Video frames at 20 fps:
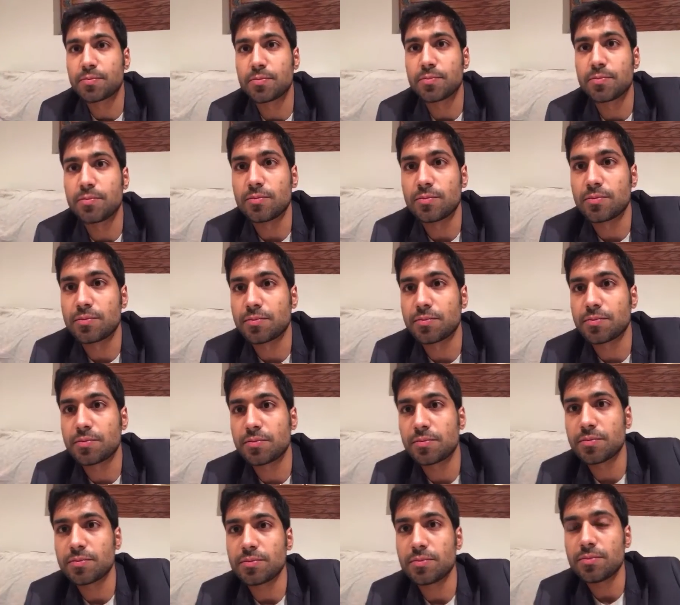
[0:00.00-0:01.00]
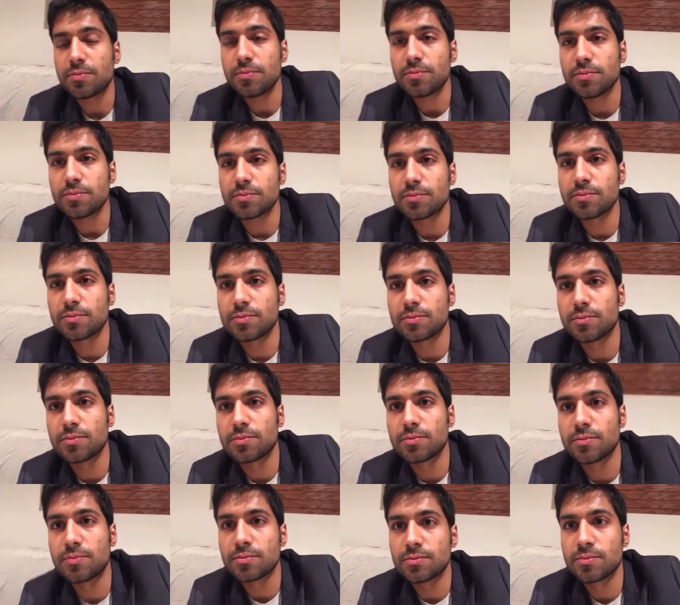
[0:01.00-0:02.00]

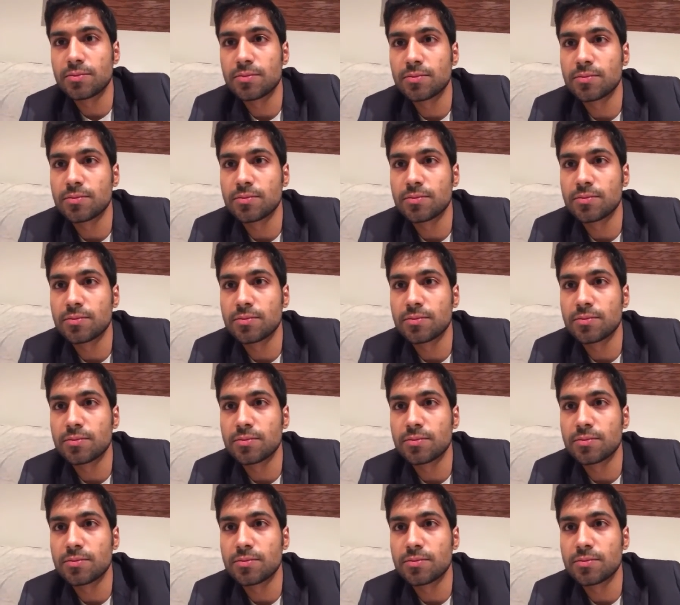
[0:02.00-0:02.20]
Nobody speaks.